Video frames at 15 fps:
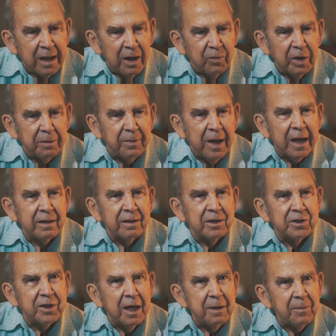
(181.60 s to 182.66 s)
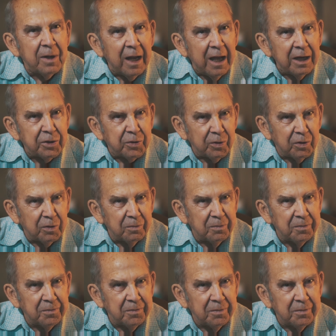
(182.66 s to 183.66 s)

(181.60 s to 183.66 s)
to the same classroom.